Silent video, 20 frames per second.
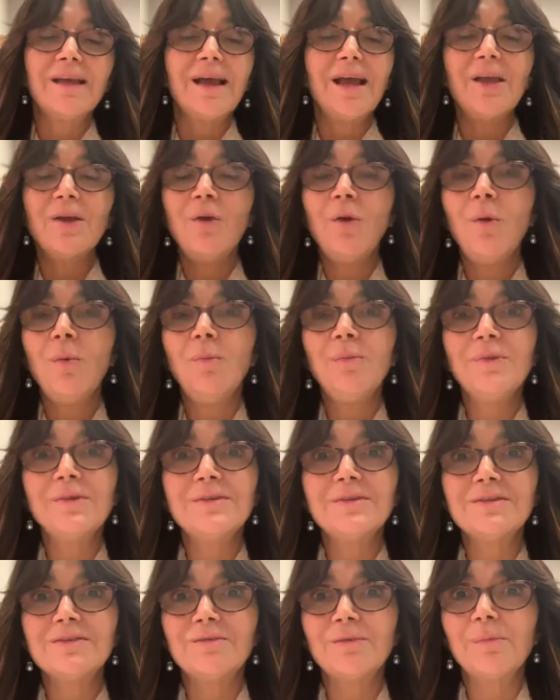I hope
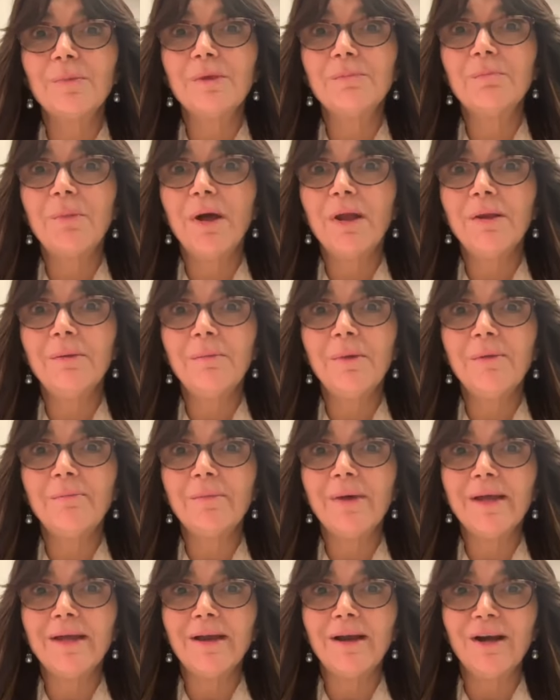this from the bottom of
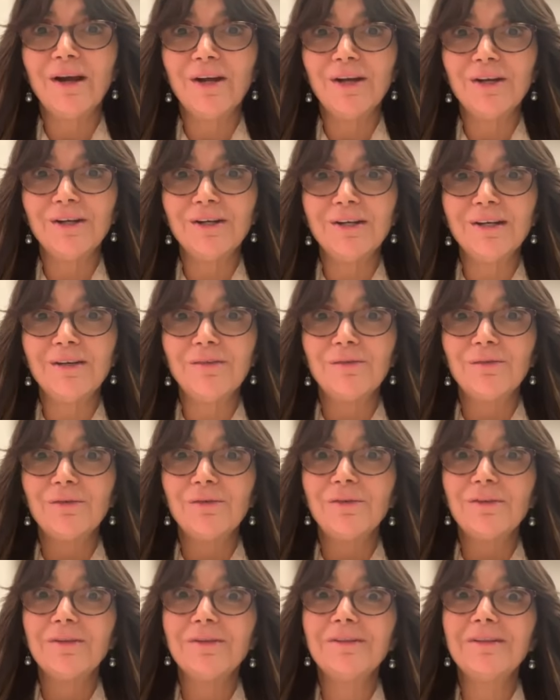my heart, and for
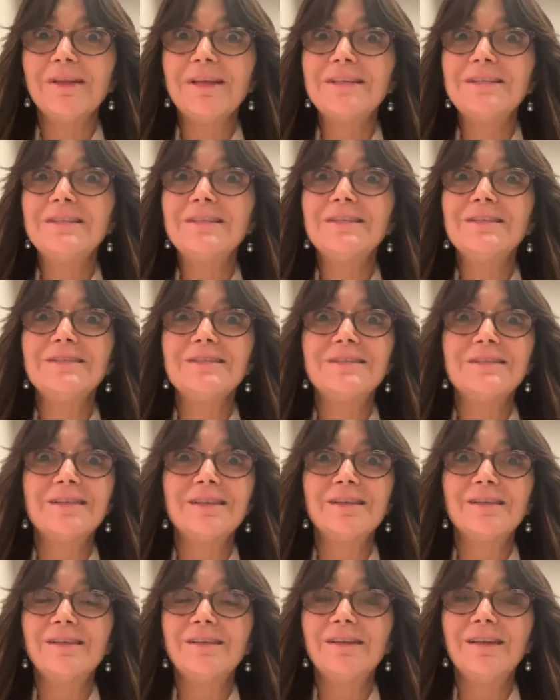the lessons
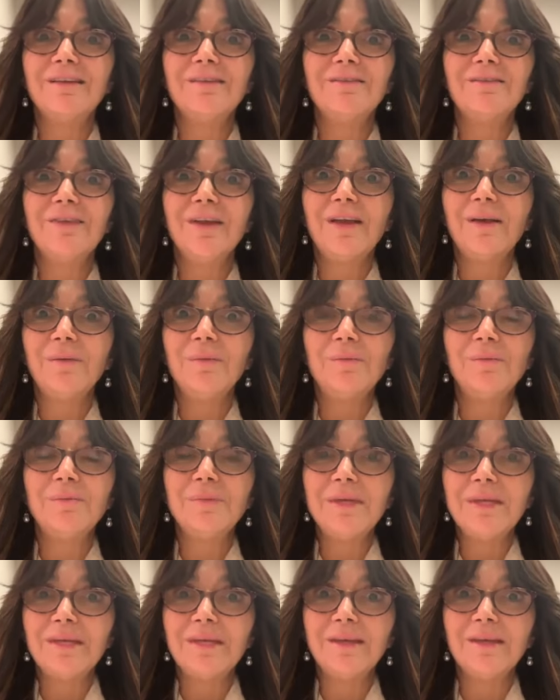that have helped
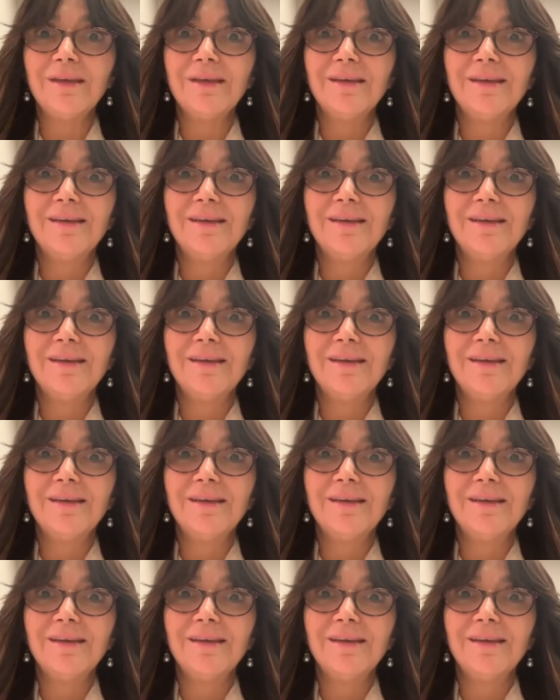me,